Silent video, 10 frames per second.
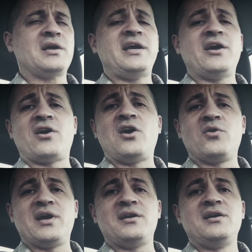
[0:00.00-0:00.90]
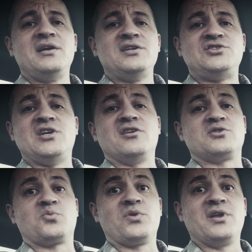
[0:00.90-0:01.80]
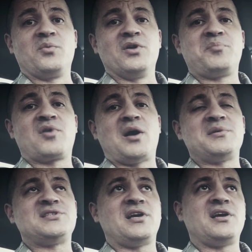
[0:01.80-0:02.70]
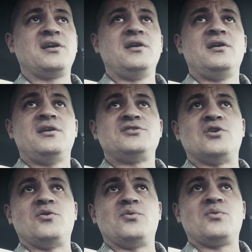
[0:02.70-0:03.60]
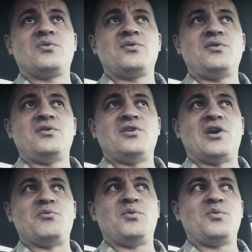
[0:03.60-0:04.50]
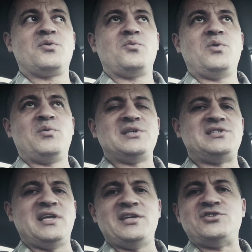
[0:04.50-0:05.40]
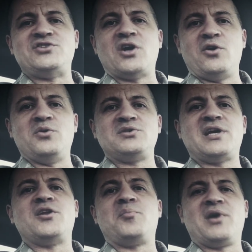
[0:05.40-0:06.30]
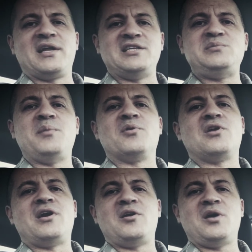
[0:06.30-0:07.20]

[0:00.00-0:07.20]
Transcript: Kiera Hogan, she looks really, really promising. So, you know, when we see these shows and they're bringing these people on,